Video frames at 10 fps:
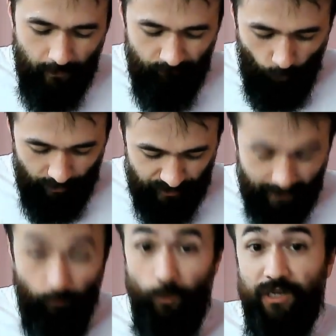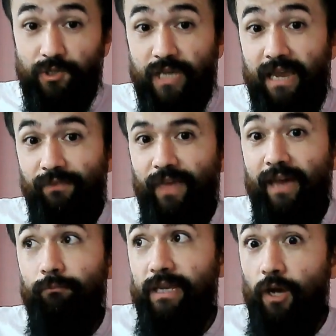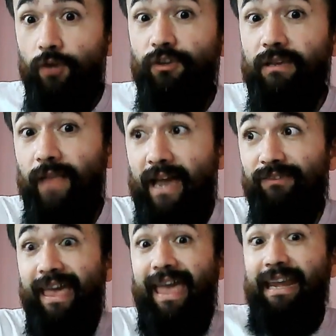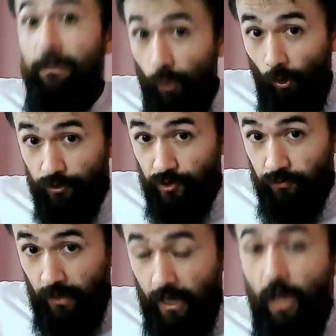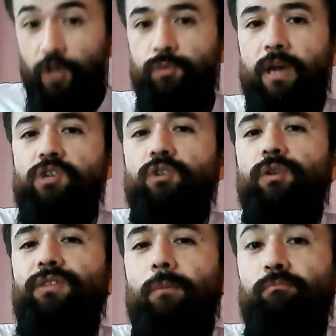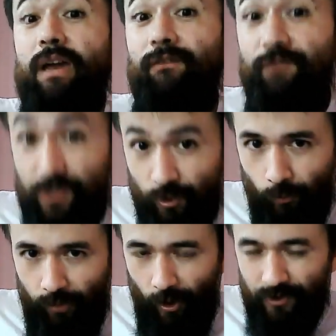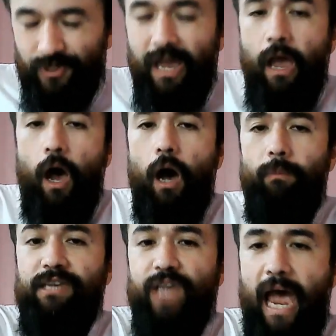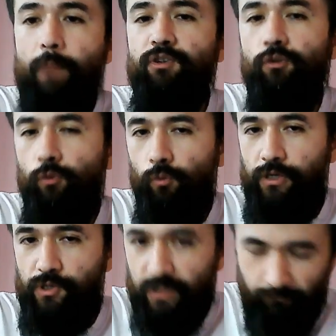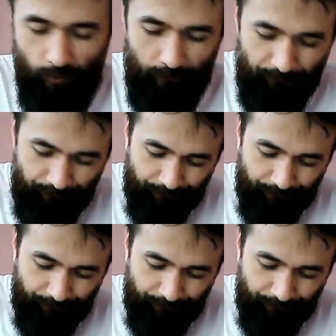For example, we can say that because he lacks any parts, especially the metaphysical parts, he's absolutely simple.